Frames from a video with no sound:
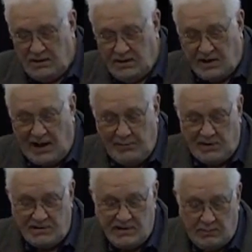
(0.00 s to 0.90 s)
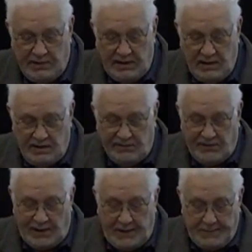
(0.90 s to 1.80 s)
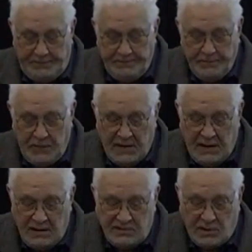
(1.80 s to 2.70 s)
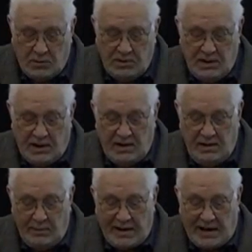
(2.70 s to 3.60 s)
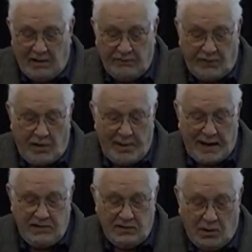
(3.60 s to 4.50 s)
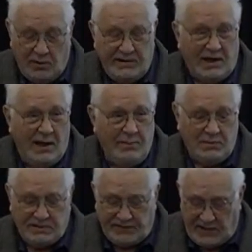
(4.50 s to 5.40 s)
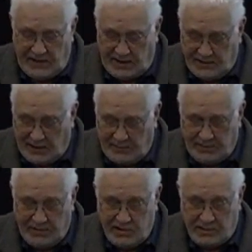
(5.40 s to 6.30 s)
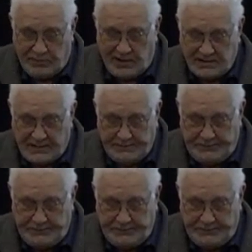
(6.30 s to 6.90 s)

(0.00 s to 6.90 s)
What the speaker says: time can still be defined. So no matter how far back you go in time, it was a finite time to reach the present.